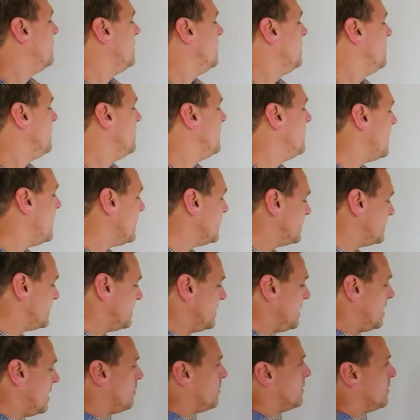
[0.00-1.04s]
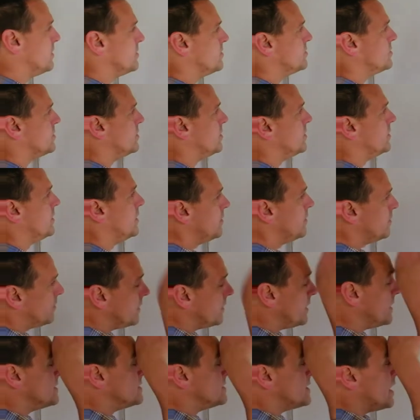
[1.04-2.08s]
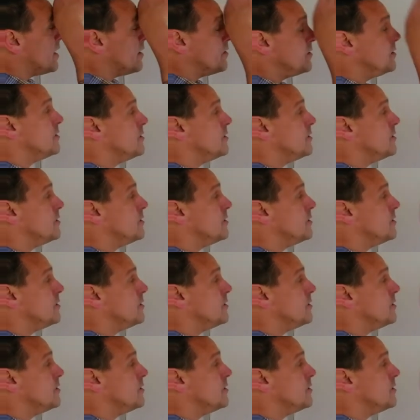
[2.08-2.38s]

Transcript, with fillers: The next thing I want to show you is how you